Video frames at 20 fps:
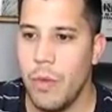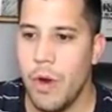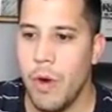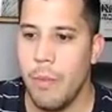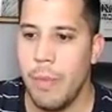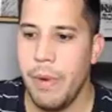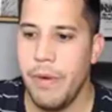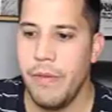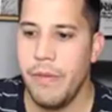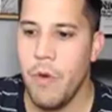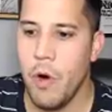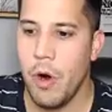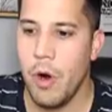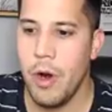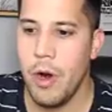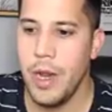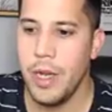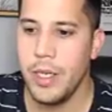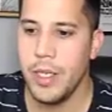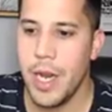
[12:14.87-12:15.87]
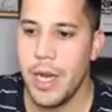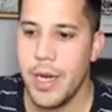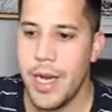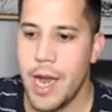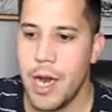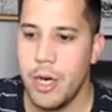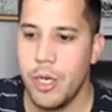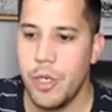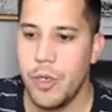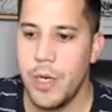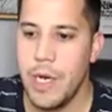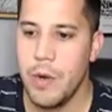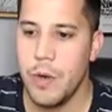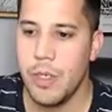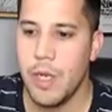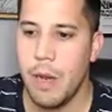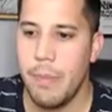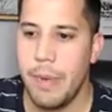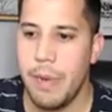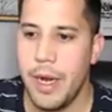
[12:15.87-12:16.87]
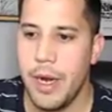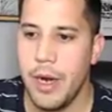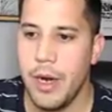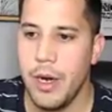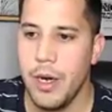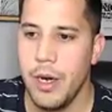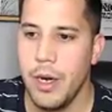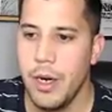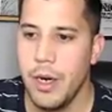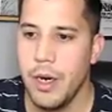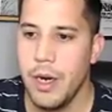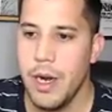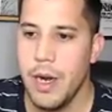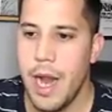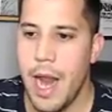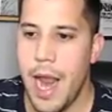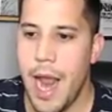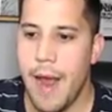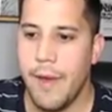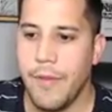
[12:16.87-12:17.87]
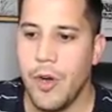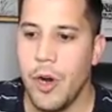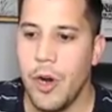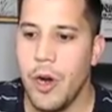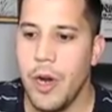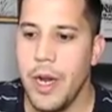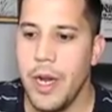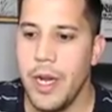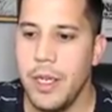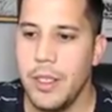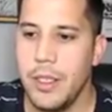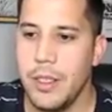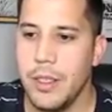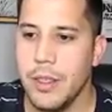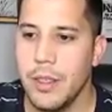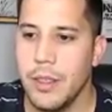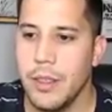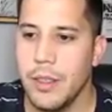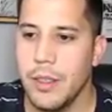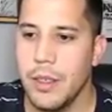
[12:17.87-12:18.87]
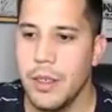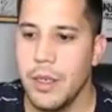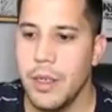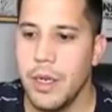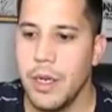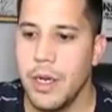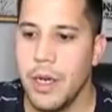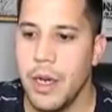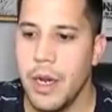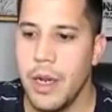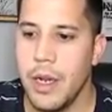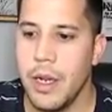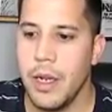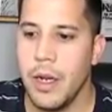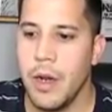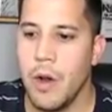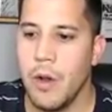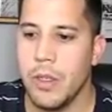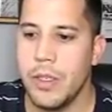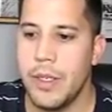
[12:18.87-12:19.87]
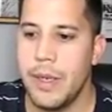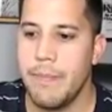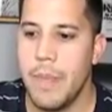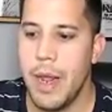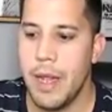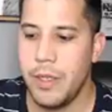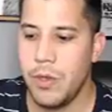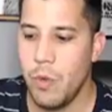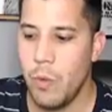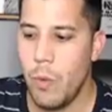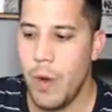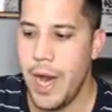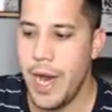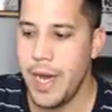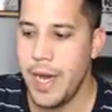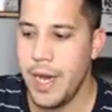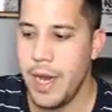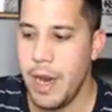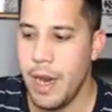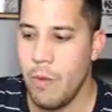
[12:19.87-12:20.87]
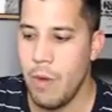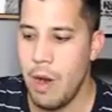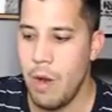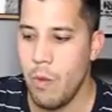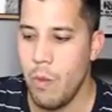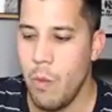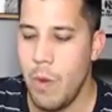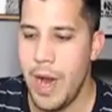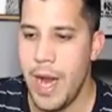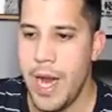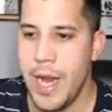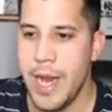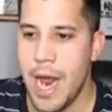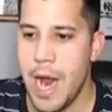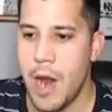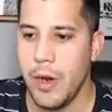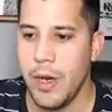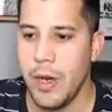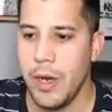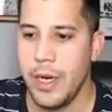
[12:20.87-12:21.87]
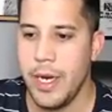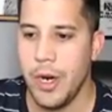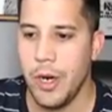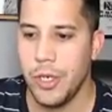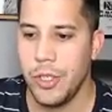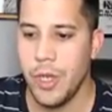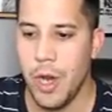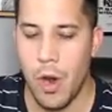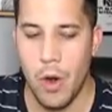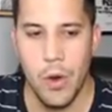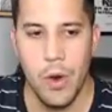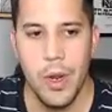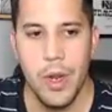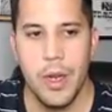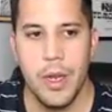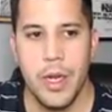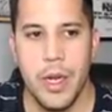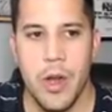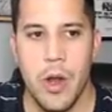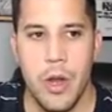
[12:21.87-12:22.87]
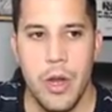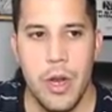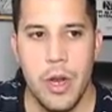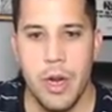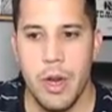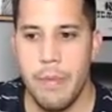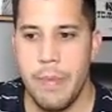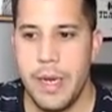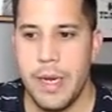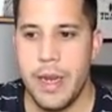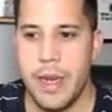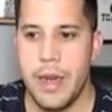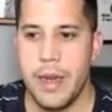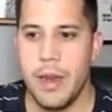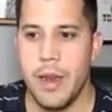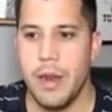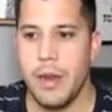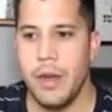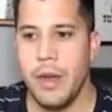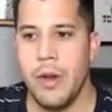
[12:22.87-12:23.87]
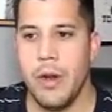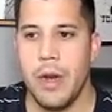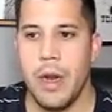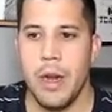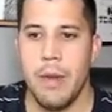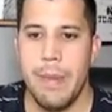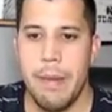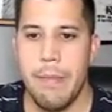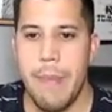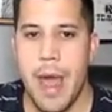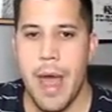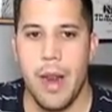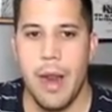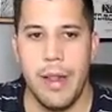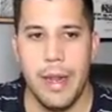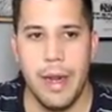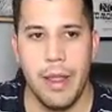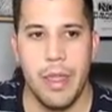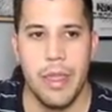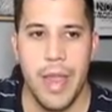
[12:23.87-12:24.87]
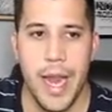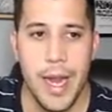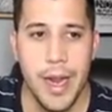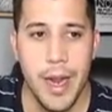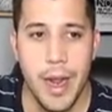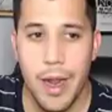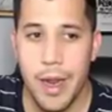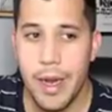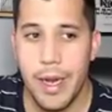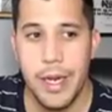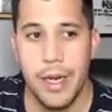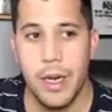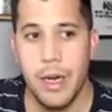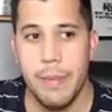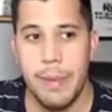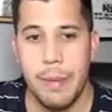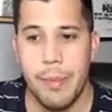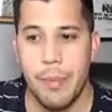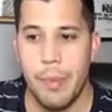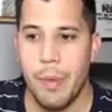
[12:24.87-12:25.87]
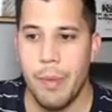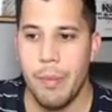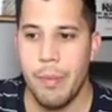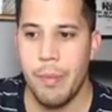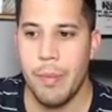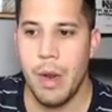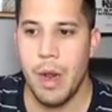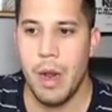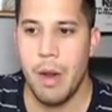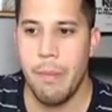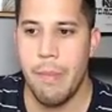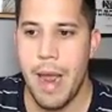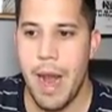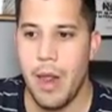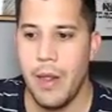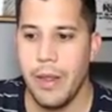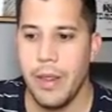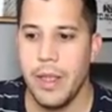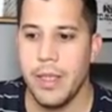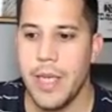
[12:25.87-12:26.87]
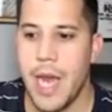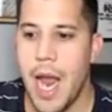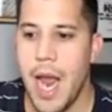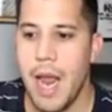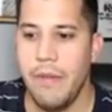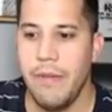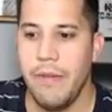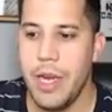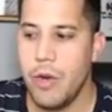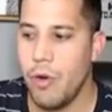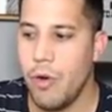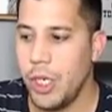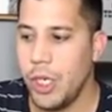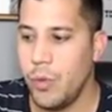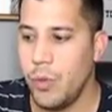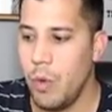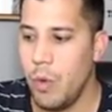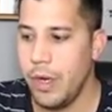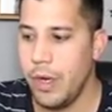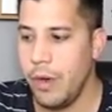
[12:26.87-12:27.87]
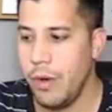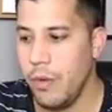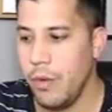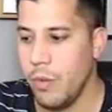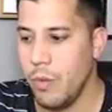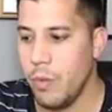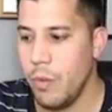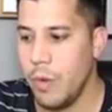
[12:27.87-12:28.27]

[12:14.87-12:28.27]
before earnings on Dollar Tree it was up here. After earnings, it went way down in here. So you're gonna be battling theta, and you're gonna be battling this IV crush when you're